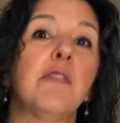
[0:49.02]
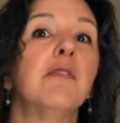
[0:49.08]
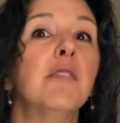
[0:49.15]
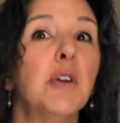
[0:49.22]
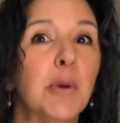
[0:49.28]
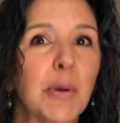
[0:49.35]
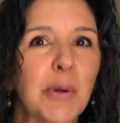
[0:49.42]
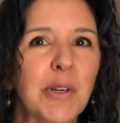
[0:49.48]

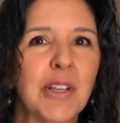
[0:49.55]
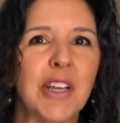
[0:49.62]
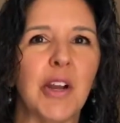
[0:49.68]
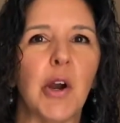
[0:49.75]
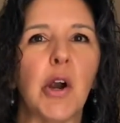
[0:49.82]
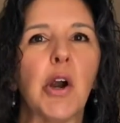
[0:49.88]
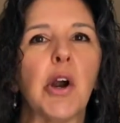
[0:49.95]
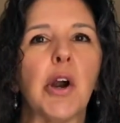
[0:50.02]
food, the
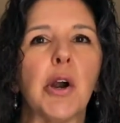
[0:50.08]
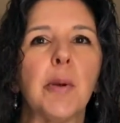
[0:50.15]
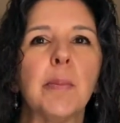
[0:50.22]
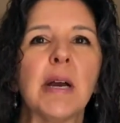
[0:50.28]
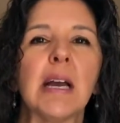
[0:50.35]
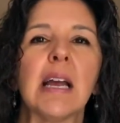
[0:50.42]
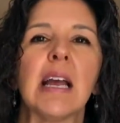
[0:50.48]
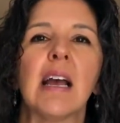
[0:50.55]

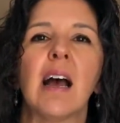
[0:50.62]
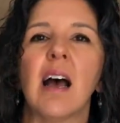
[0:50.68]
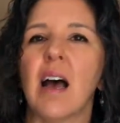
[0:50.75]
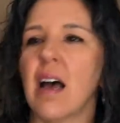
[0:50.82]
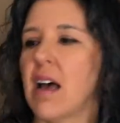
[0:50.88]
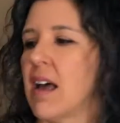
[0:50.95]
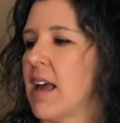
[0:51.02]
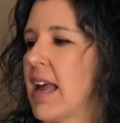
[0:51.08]
herb,
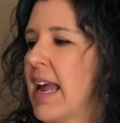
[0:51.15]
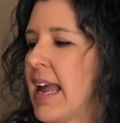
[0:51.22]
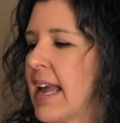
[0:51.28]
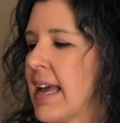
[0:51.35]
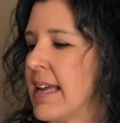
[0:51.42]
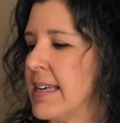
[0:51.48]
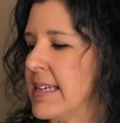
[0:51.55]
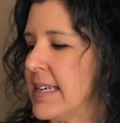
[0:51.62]

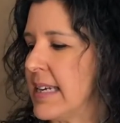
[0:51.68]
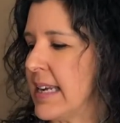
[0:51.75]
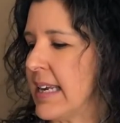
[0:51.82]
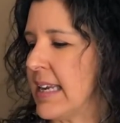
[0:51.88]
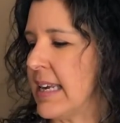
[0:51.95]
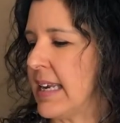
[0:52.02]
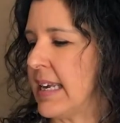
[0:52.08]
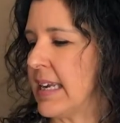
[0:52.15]
and
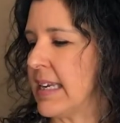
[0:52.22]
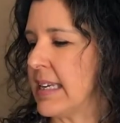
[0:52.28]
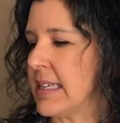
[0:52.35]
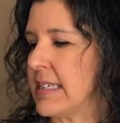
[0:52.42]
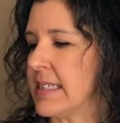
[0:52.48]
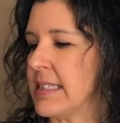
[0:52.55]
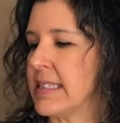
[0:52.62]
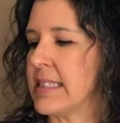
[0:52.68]
it
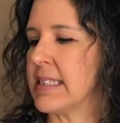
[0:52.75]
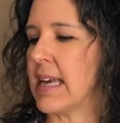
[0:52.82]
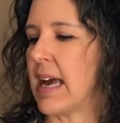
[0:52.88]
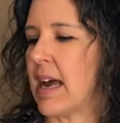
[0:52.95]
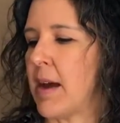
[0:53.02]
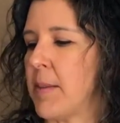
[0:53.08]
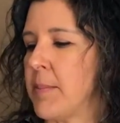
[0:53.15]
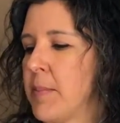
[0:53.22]
is
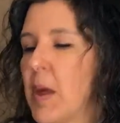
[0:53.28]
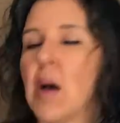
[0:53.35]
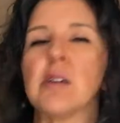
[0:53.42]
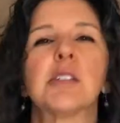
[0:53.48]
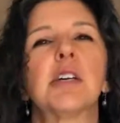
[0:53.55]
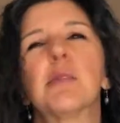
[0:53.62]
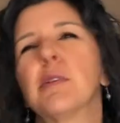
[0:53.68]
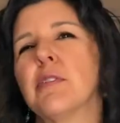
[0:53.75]

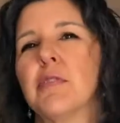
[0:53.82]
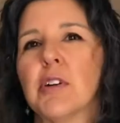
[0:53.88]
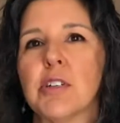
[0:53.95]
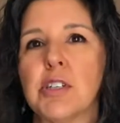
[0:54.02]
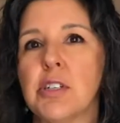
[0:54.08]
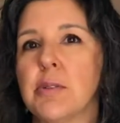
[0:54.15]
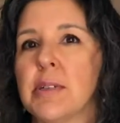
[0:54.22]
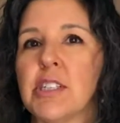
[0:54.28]
also referred
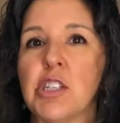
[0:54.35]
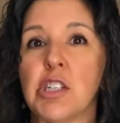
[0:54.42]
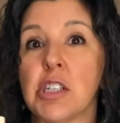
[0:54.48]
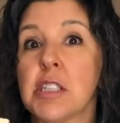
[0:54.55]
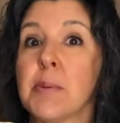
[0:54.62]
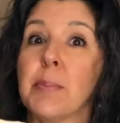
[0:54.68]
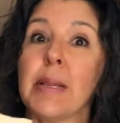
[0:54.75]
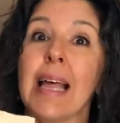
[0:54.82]
to as
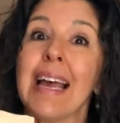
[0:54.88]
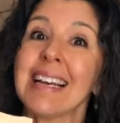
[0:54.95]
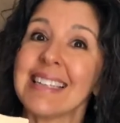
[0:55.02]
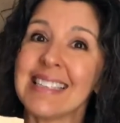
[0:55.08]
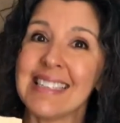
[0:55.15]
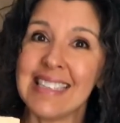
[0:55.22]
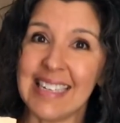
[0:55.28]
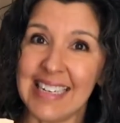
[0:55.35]
just black
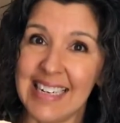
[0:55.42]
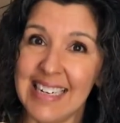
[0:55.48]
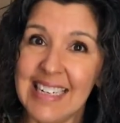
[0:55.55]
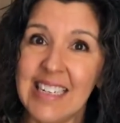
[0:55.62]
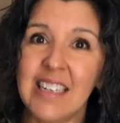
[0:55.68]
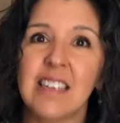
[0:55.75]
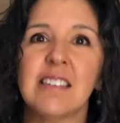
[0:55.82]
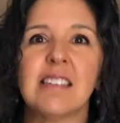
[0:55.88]

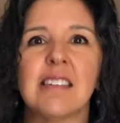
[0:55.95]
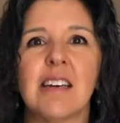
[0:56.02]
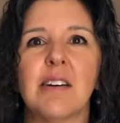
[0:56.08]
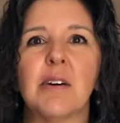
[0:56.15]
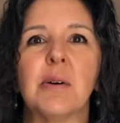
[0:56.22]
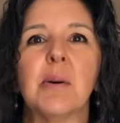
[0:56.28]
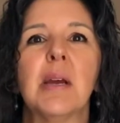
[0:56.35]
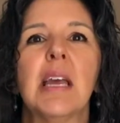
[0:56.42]
seed.
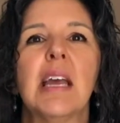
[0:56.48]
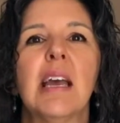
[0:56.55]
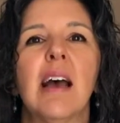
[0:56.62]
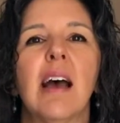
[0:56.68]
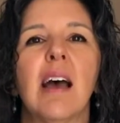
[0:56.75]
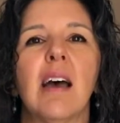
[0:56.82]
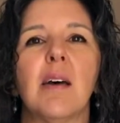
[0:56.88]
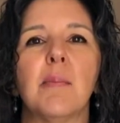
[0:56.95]
So
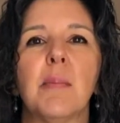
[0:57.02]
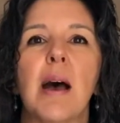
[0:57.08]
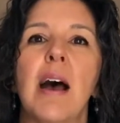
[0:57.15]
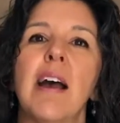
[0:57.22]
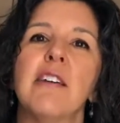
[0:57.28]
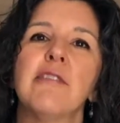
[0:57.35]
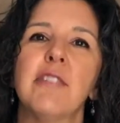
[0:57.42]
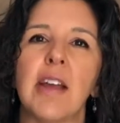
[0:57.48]

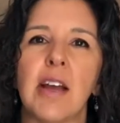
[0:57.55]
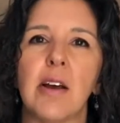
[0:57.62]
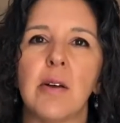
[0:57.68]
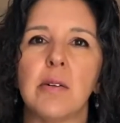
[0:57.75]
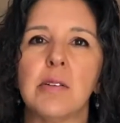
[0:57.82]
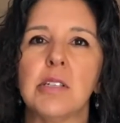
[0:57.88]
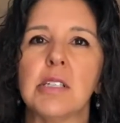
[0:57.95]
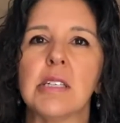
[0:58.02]
I
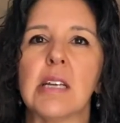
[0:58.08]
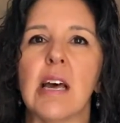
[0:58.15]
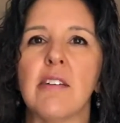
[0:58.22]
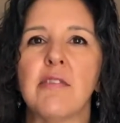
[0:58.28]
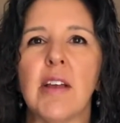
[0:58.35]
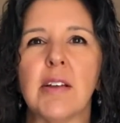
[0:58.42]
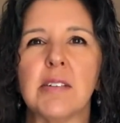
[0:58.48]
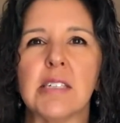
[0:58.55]

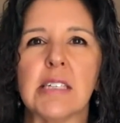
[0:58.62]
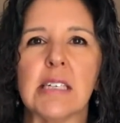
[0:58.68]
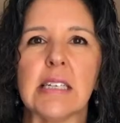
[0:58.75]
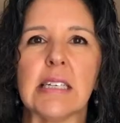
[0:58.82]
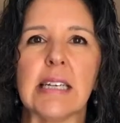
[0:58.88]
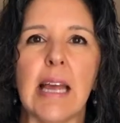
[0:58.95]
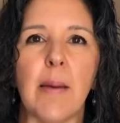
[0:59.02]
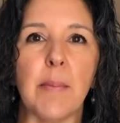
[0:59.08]
found
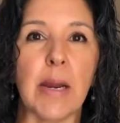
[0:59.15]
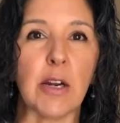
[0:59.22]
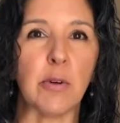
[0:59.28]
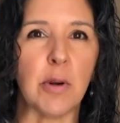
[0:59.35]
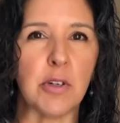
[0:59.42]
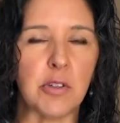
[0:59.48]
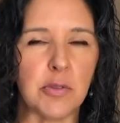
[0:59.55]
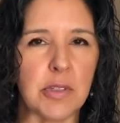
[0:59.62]
it at my
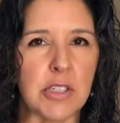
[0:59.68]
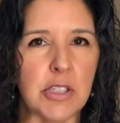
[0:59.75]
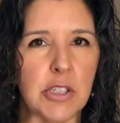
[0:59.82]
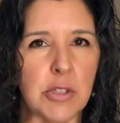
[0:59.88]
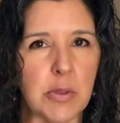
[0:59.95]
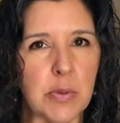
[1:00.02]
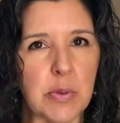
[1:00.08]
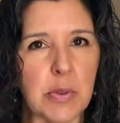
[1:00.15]
grocery
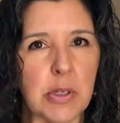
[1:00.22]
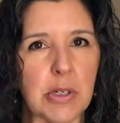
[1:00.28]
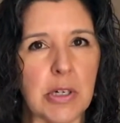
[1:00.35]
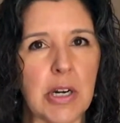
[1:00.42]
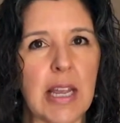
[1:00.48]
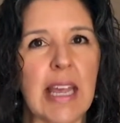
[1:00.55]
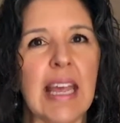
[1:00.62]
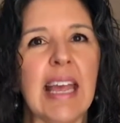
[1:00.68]

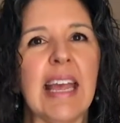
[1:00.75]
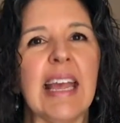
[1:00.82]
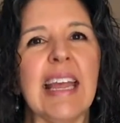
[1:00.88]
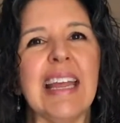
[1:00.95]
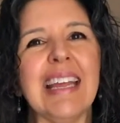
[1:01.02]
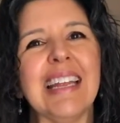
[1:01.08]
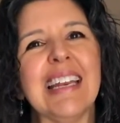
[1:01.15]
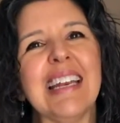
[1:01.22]
store
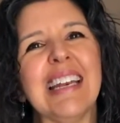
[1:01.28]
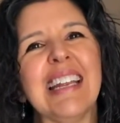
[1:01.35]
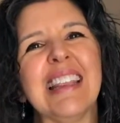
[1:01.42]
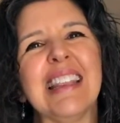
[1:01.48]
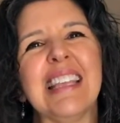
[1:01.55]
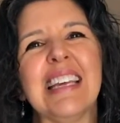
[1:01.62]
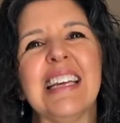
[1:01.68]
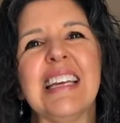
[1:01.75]
in
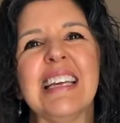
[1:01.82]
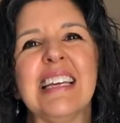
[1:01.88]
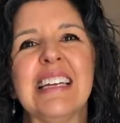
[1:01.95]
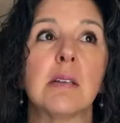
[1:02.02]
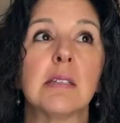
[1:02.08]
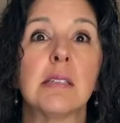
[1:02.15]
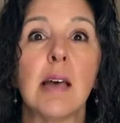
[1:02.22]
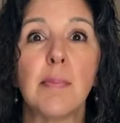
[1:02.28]
the
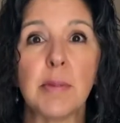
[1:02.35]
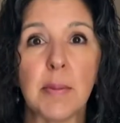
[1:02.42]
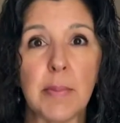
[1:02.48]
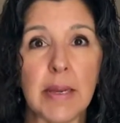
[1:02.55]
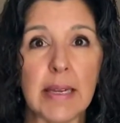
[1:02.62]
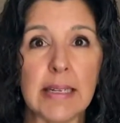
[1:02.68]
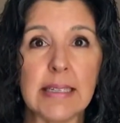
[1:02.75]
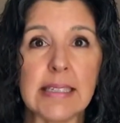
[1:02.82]

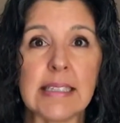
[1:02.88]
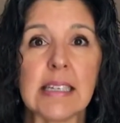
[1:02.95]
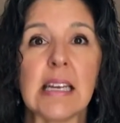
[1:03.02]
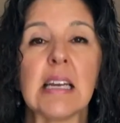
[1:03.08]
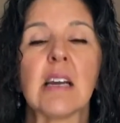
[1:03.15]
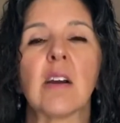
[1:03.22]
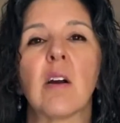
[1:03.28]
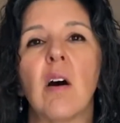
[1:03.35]
supplements
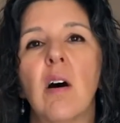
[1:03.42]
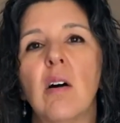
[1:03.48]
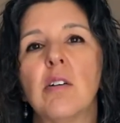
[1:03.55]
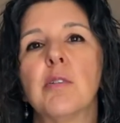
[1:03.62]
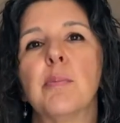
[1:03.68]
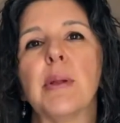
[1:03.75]
called